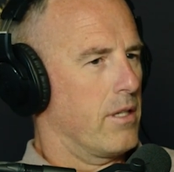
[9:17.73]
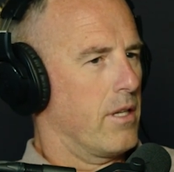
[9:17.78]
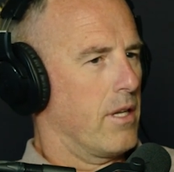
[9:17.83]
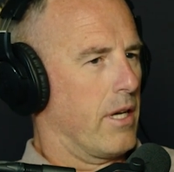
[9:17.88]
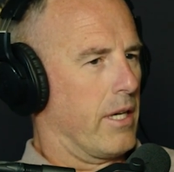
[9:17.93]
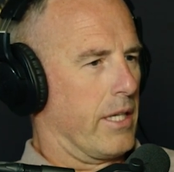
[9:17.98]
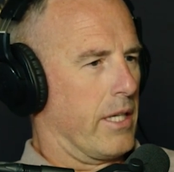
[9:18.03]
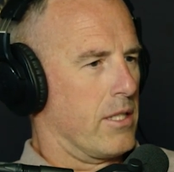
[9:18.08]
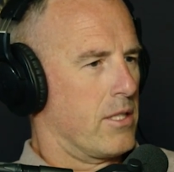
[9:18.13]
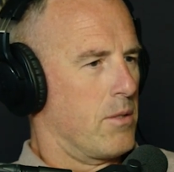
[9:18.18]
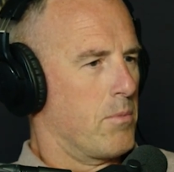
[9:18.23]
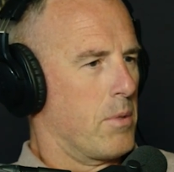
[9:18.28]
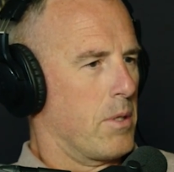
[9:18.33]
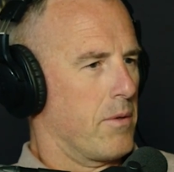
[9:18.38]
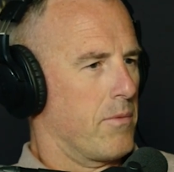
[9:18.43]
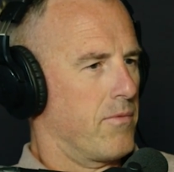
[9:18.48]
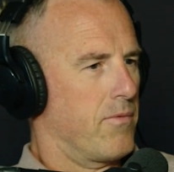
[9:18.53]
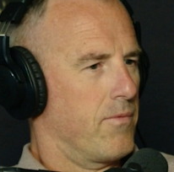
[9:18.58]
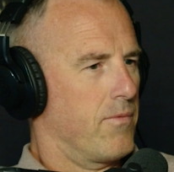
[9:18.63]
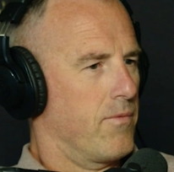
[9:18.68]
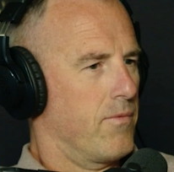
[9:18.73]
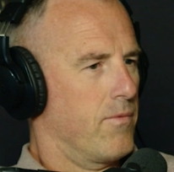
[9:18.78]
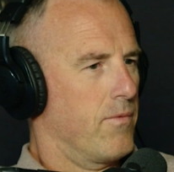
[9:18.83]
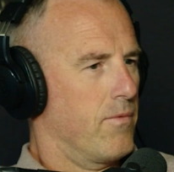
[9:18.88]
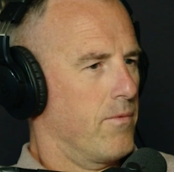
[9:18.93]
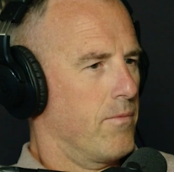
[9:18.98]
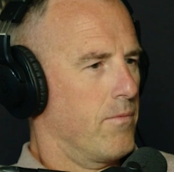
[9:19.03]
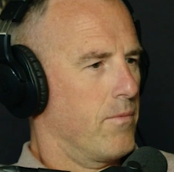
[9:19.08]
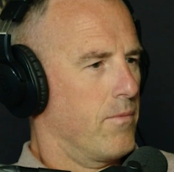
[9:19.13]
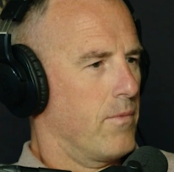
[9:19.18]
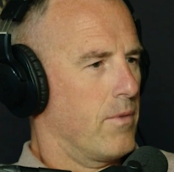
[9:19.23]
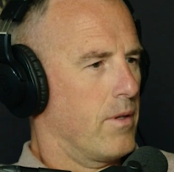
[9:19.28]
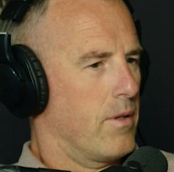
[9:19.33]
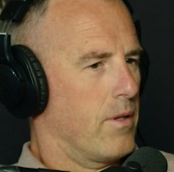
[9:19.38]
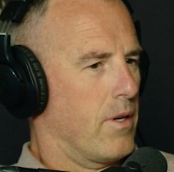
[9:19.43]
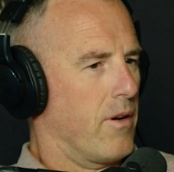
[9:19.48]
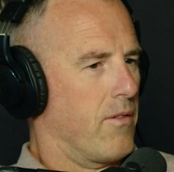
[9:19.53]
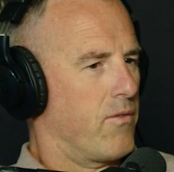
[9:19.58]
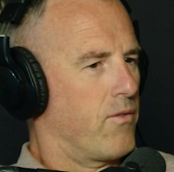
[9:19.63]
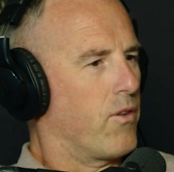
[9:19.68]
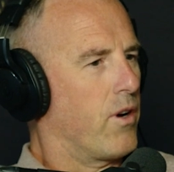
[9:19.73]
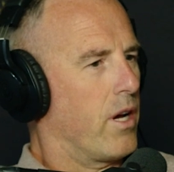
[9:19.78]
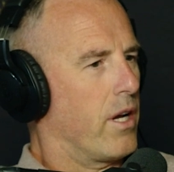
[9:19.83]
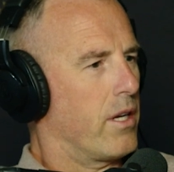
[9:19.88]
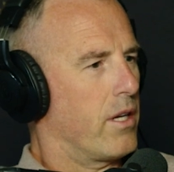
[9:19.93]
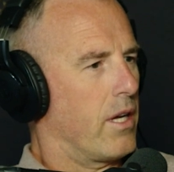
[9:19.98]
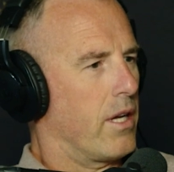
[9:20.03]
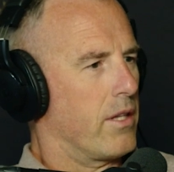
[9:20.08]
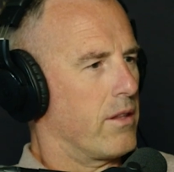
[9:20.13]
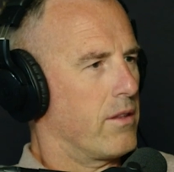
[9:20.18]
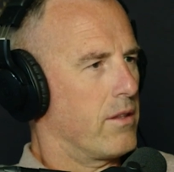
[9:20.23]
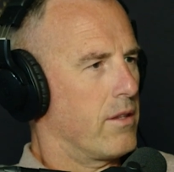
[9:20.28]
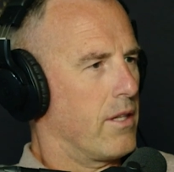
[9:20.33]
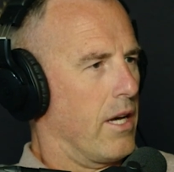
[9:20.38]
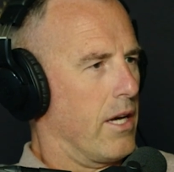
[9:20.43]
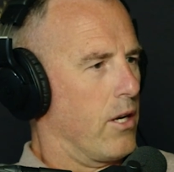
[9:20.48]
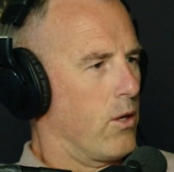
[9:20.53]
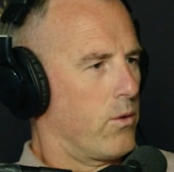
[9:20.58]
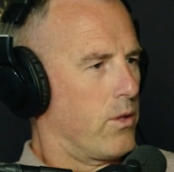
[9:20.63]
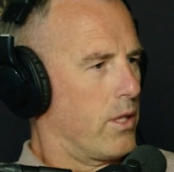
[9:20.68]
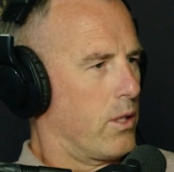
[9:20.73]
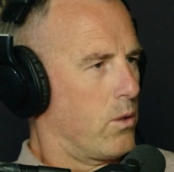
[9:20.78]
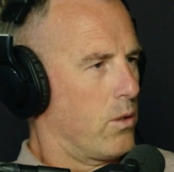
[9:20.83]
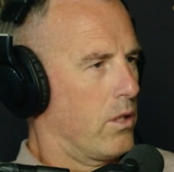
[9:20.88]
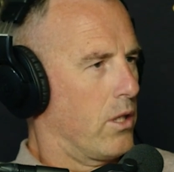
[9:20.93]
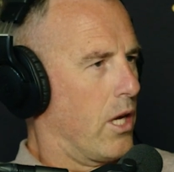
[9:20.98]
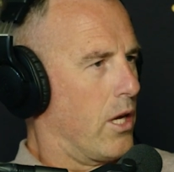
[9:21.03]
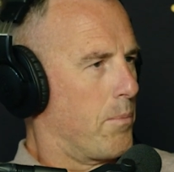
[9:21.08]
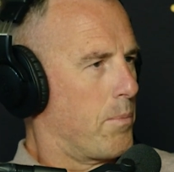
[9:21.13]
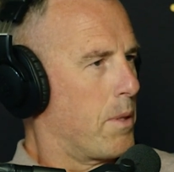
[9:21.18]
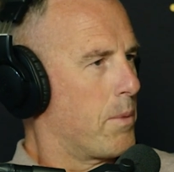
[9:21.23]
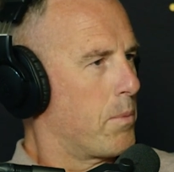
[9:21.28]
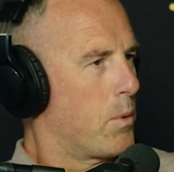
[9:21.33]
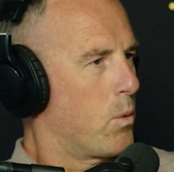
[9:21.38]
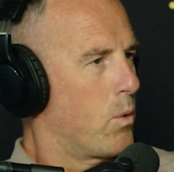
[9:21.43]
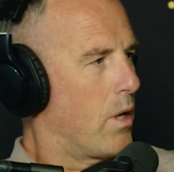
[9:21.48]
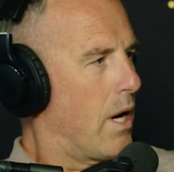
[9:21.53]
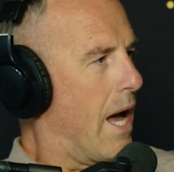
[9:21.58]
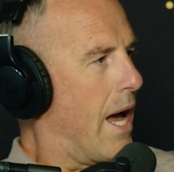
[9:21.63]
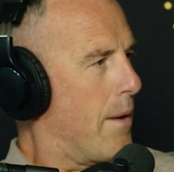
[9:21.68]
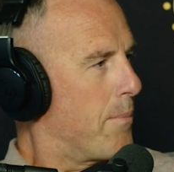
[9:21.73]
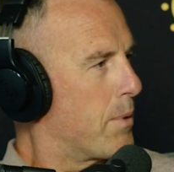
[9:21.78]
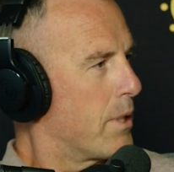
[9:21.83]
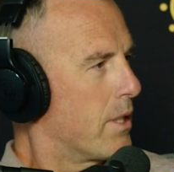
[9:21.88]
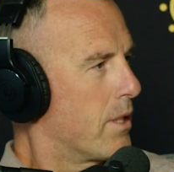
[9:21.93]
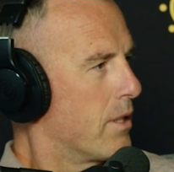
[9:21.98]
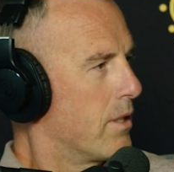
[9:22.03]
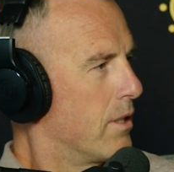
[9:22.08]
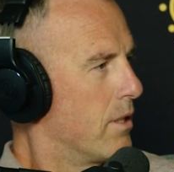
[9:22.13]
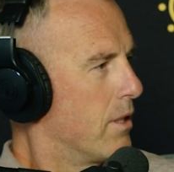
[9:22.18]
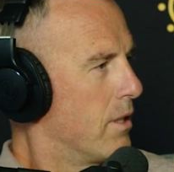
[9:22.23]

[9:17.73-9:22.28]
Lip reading: I guess to be upfront, I don't think a lot of people were happy